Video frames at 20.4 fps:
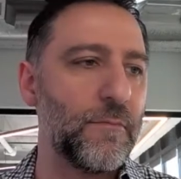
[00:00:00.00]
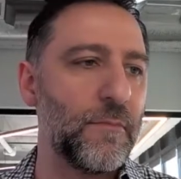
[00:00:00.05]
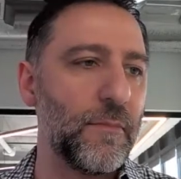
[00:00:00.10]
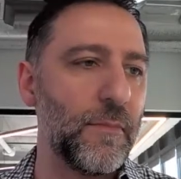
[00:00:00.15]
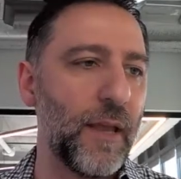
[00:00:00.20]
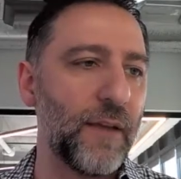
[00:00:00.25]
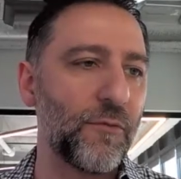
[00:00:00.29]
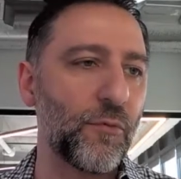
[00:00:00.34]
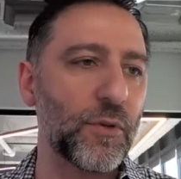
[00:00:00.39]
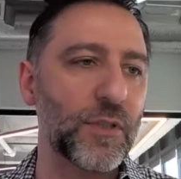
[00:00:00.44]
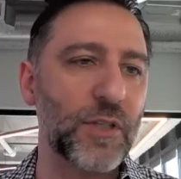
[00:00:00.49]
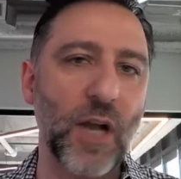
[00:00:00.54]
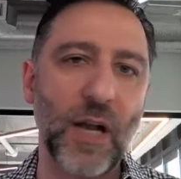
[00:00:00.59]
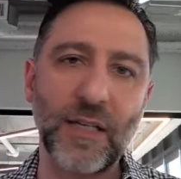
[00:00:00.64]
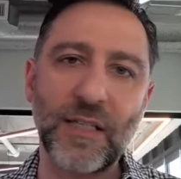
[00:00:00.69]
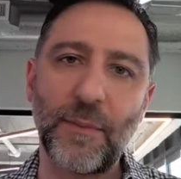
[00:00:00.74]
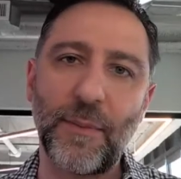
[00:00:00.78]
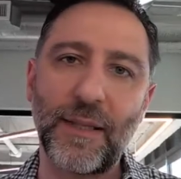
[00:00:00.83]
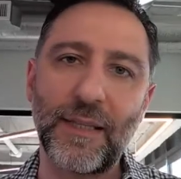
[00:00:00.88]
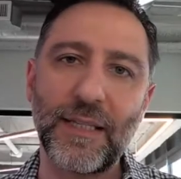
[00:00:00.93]
everyone
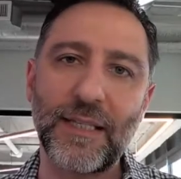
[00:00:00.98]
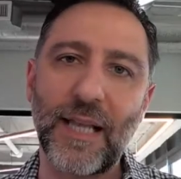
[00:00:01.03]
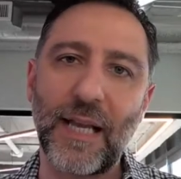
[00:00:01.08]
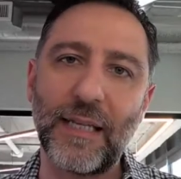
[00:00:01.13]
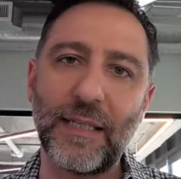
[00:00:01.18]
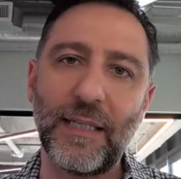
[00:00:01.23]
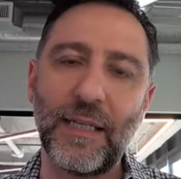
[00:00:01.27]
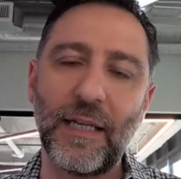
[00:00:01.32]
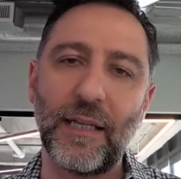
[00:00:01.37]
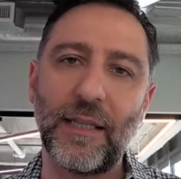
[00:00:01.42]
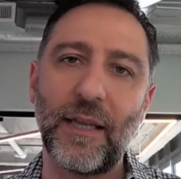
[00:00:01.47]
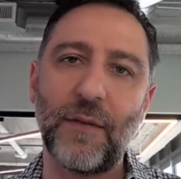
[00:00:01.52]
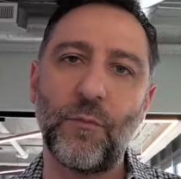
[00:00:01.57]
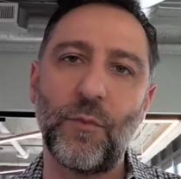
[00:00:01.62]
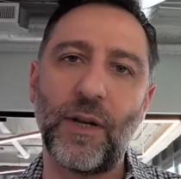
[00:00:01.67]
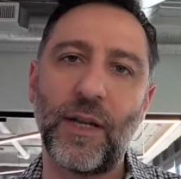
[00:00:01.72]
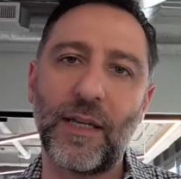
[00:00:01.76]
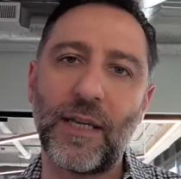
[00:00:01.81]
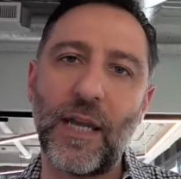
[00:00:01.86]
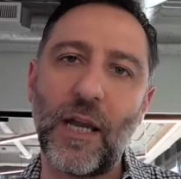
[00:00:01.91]
talks about this idea that
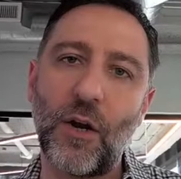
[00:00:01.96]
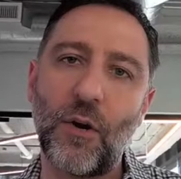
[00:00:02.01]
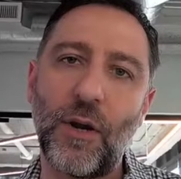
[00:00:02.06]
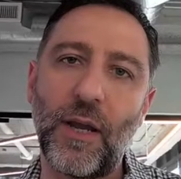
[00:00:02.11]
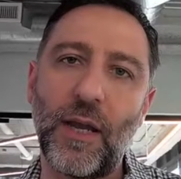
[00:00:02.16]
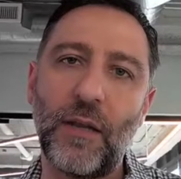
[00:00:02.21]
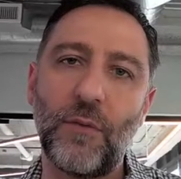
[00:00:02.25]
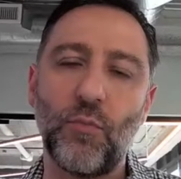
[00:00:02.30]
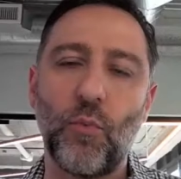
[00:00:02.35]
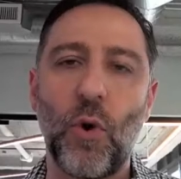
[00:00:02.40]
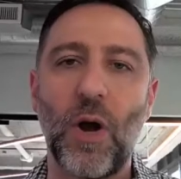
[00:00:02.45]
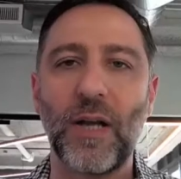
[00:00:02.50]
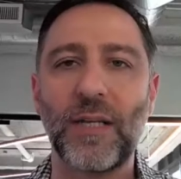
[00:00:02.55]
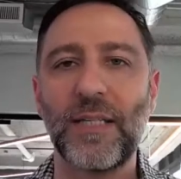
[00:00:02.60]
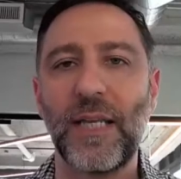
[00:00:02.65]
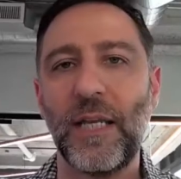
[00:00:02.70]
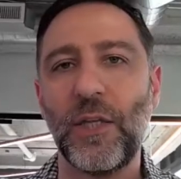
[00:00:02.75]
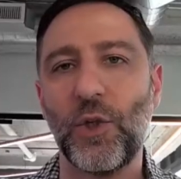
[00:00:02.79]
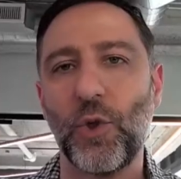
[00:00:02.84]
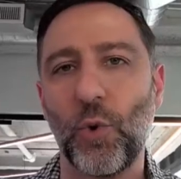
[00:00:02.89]
when a care aide walks
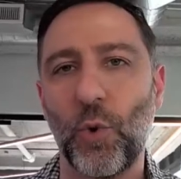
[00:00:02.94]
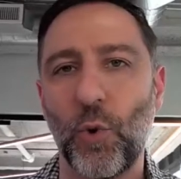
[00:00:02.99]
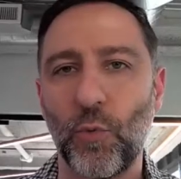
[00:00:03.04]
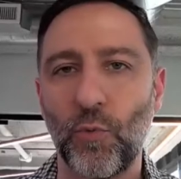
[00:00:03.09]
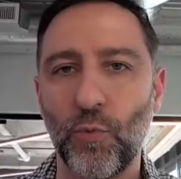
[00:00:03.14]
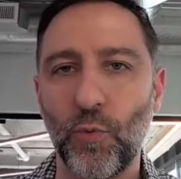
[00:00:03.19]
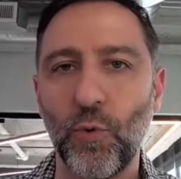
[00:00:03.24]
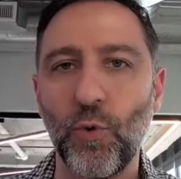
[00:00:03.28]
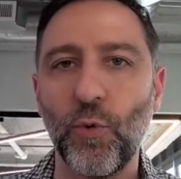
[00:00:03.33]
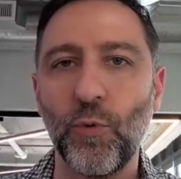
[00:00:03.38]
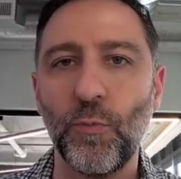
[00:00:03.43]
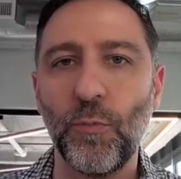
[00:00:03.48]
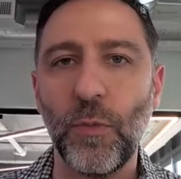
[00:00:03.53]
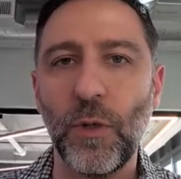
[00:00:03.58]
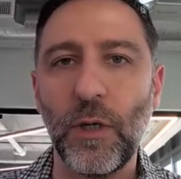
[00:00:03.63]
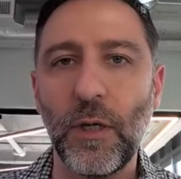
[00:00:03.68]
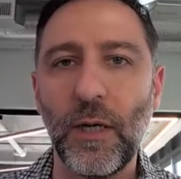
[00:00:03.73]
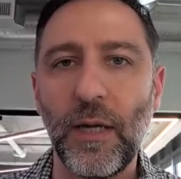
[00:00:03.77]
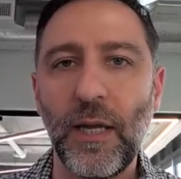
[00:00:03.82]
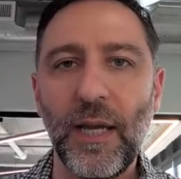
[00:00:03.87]
into a room,
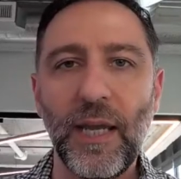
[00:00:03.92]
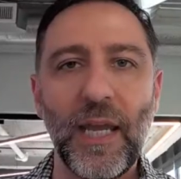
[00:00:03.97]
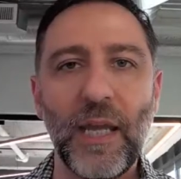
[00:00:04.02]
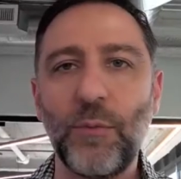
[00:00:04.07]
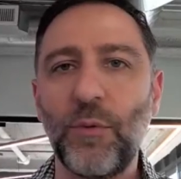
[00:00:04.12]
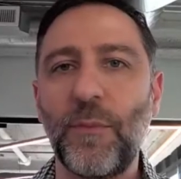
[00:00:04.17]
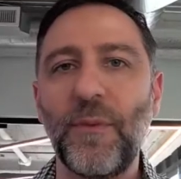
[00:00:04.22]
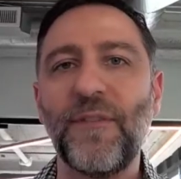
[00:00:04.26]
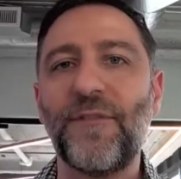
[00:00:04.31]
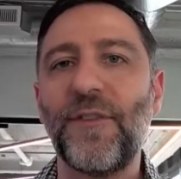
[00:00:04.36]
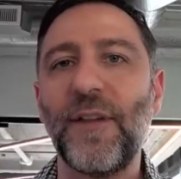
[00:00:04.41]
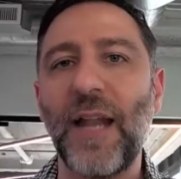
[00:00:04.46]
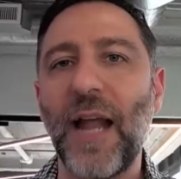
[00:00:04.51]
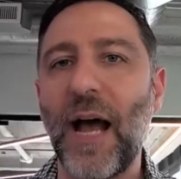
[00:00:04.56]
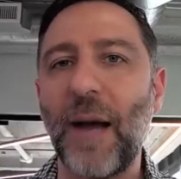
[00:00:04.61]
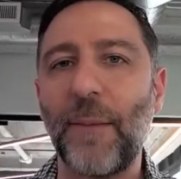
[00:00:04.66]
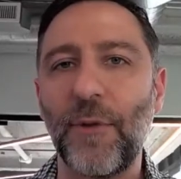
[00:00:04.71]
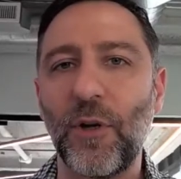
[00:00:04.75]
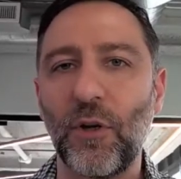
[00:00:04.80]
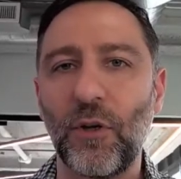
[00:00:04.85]
it would be
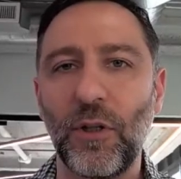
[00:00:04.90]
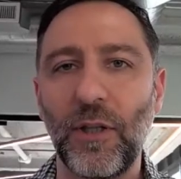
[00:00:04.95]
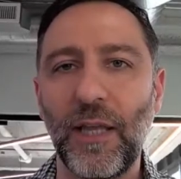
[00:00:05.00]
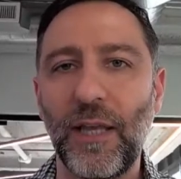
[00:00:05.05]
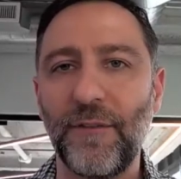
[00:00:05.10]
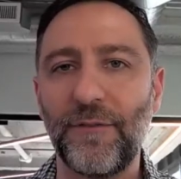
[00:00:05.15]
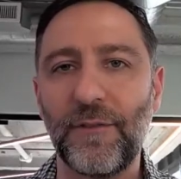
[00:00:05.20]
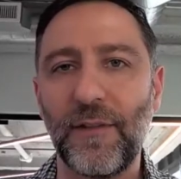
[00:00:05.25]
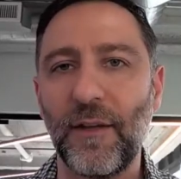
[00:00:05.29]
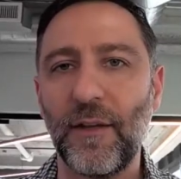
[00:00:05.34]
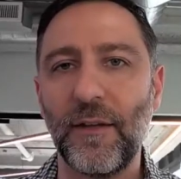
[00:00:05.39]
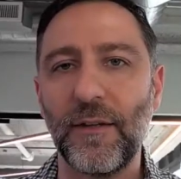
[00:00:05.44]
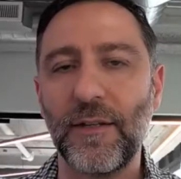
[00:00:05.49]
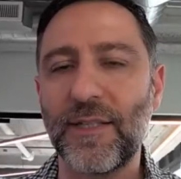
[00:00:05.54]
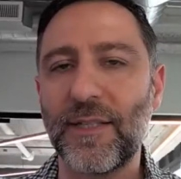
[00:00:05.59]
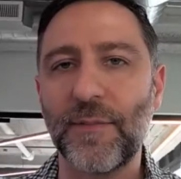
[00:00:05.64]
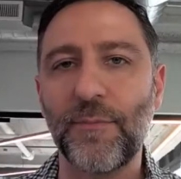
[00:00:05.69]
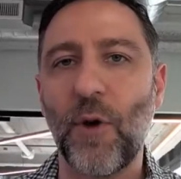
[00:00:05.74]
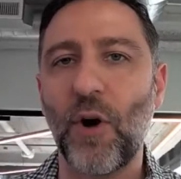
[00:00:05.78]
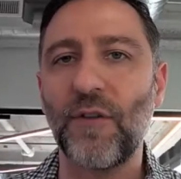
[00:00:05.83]
phenomenal if the
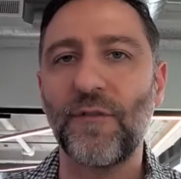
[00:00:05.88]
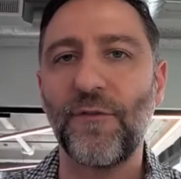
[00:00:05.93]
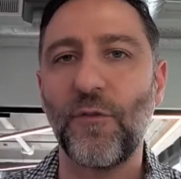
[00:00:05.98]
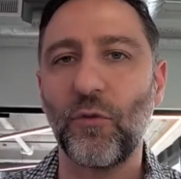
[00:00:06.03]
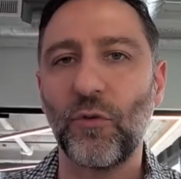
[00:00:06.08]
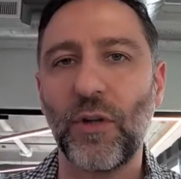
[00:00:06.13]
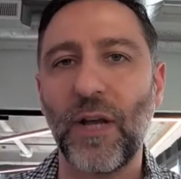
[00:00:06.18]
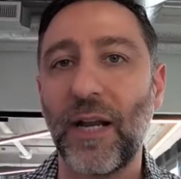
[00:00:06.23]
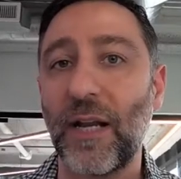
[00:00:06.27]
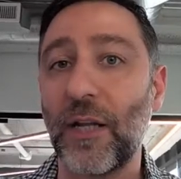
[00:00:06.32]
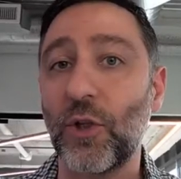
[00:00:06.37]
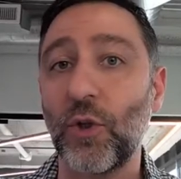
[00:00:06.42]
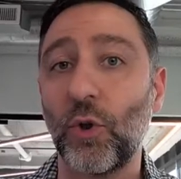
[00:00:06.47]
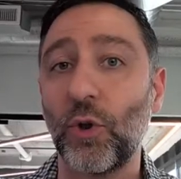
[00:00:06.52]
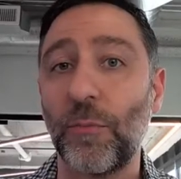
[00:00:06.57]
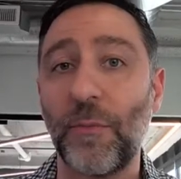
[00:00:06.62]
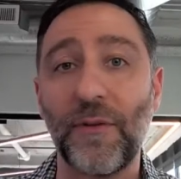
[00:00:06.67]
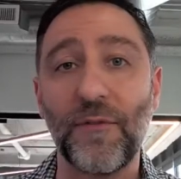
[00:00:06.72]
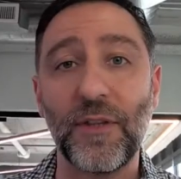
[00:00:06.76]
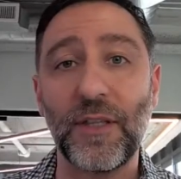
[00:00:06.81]
smartphone kind of told
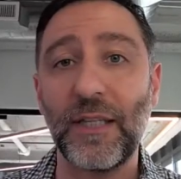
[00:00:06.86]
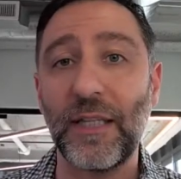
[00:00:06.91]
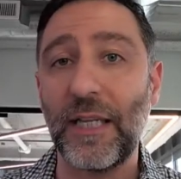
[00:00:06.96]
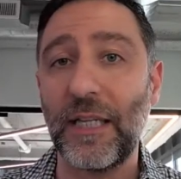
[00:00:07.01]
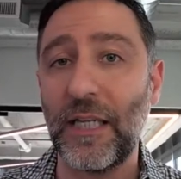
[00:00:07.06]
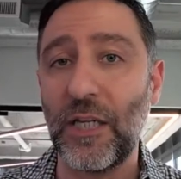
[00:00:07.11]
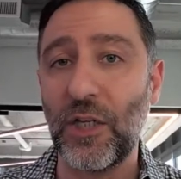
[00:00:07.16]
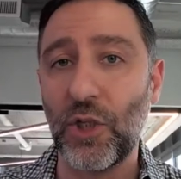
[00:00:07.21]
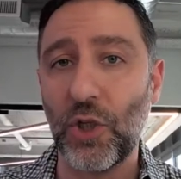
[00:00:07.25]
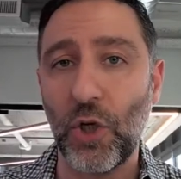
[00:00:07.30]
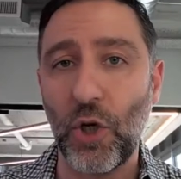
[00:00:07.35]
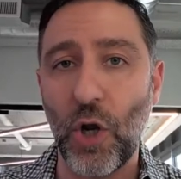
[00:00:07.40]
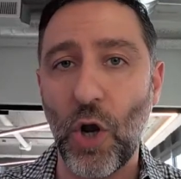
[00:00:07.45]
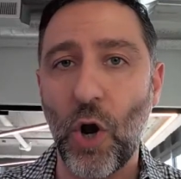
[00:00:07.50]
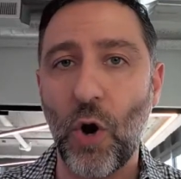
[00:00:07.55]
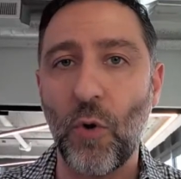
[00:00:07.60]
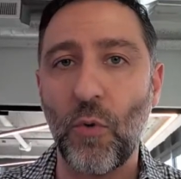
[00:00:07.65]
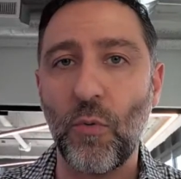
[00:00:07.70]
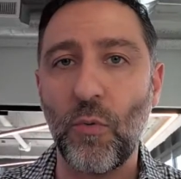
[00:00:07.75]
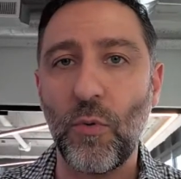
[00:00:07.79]
them everything they need to
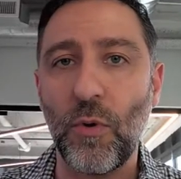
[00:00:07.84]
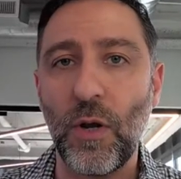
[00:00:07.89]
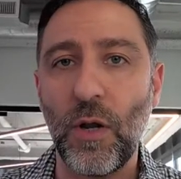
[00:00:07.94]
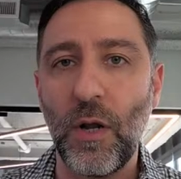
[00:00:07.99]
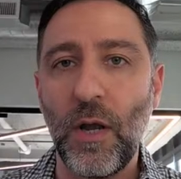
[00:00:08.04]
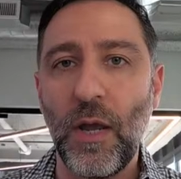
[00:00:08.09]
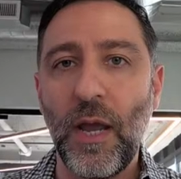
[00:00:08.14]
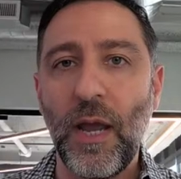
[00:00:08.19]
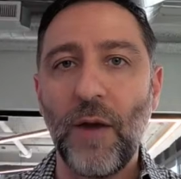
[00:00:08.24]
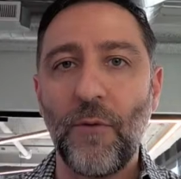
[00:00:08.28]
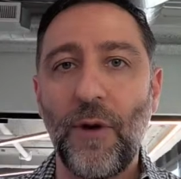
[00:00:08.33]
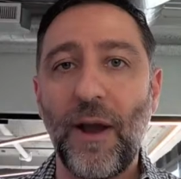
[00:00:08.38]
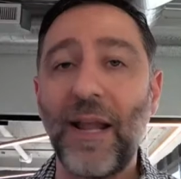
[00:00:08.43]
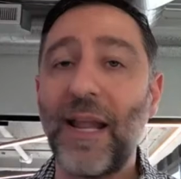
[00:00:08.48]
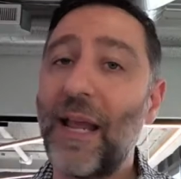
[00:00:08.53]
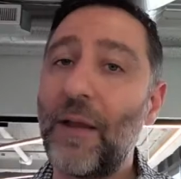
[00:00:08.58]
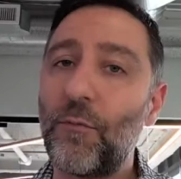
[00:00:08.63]
know, right?